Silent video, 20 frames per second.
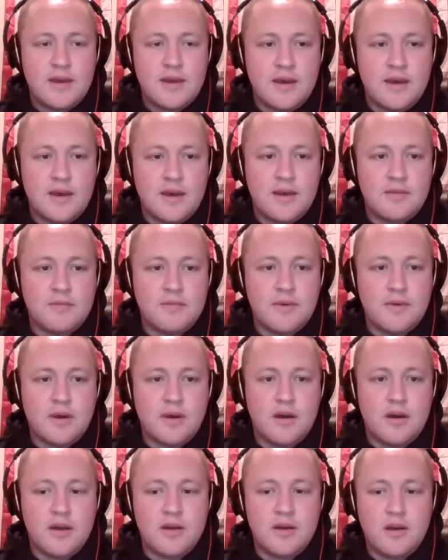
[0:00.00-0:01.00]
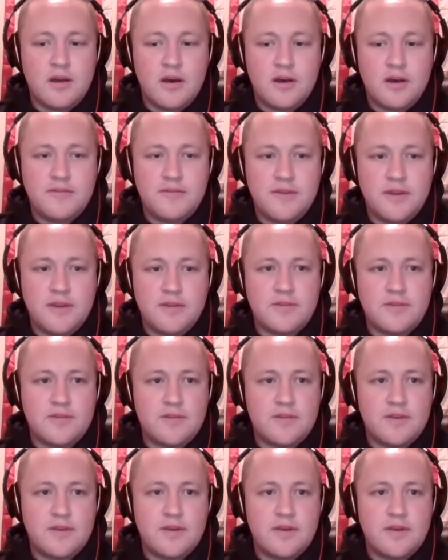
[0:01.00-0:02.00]
On
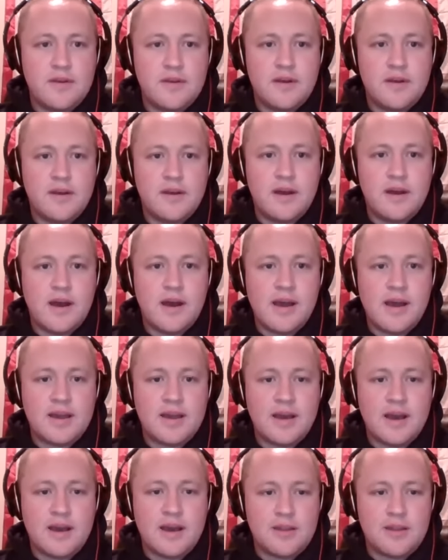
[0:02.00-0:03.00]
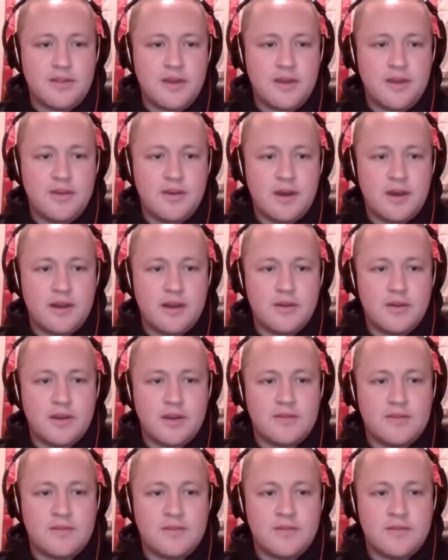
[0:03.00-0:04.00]
offense, I gotta think you gotta look
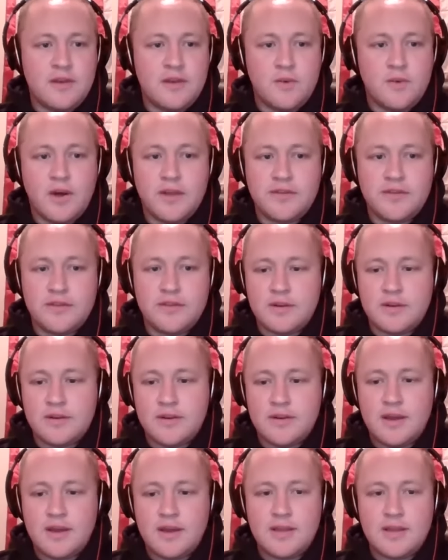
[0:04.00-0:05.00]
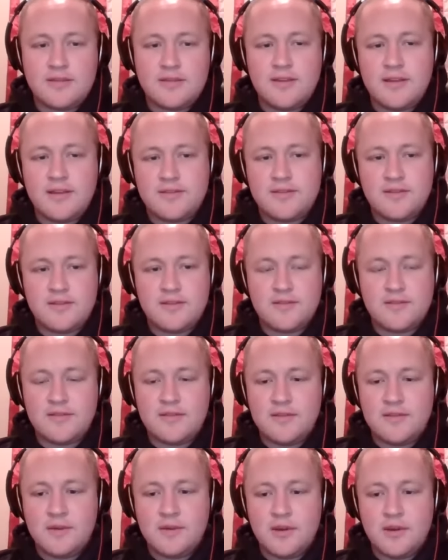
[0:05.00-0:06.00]
at Deshaun Watson, and that's as
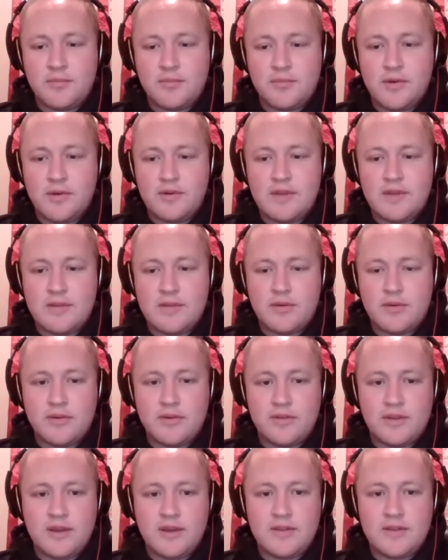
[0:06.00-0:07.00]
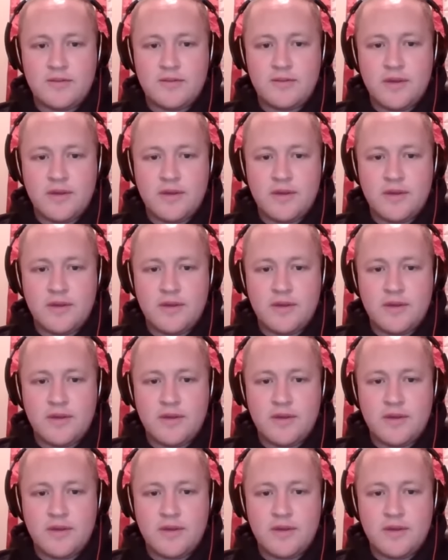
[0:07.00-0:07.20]
prototypical as it gets.